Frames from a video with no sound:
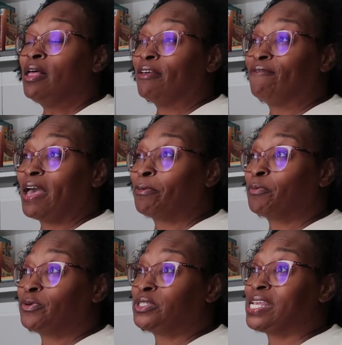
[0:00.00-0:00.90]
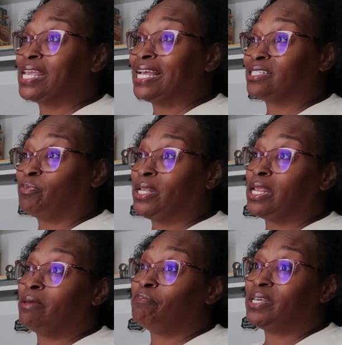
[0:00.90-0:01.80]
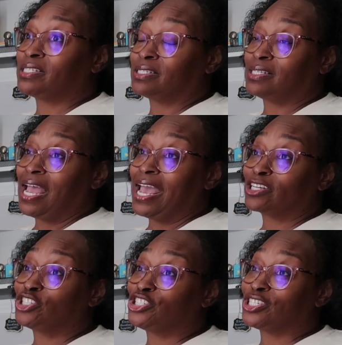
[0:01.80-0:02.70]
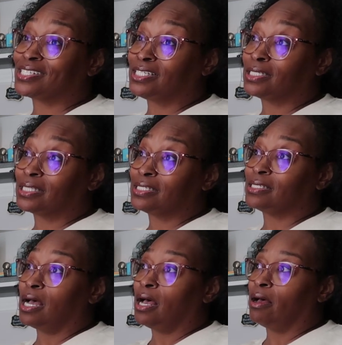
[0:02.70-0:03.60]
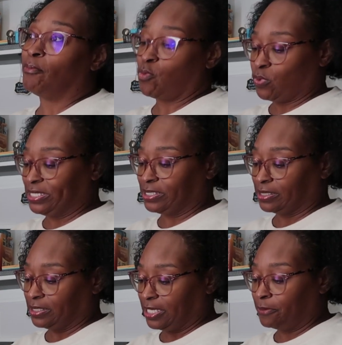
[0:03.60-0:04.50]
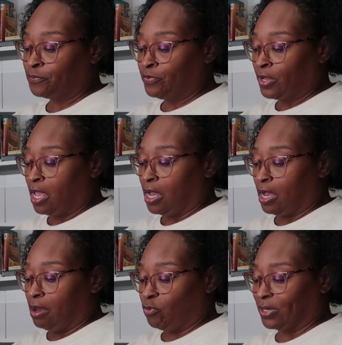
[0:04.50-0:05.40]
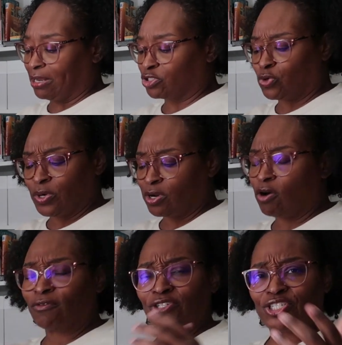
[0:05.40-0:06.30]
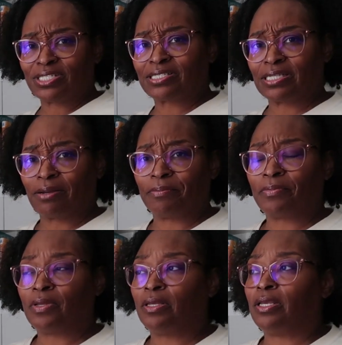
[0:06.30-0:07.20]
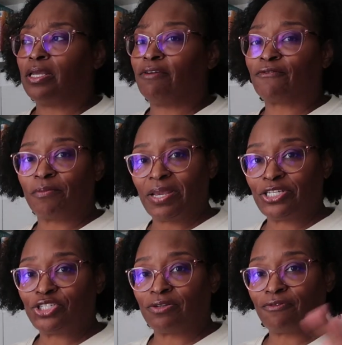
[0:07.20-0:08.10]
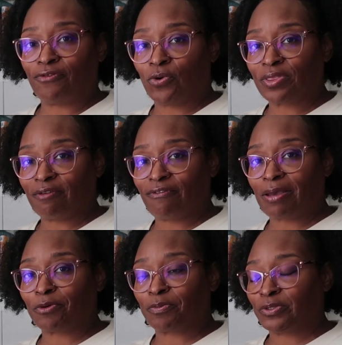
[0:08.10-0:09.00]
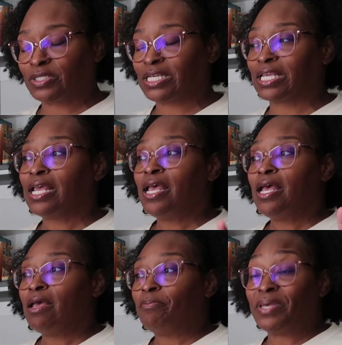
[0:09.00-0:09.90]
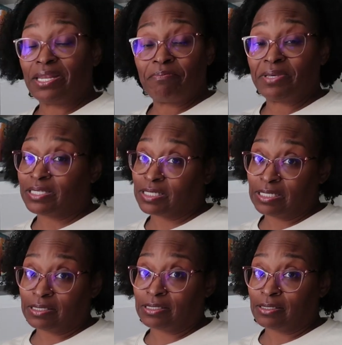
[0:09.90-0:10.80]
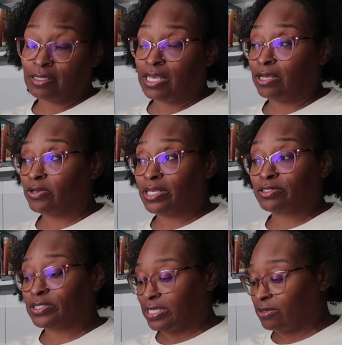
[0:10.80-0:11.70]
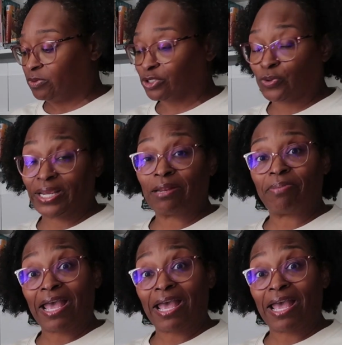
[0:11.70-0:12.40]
the Fabric Beautique has been in business. I actually just looked this up recently when I was going over just some information for the Fabric Beautique. Been in business. LLC was created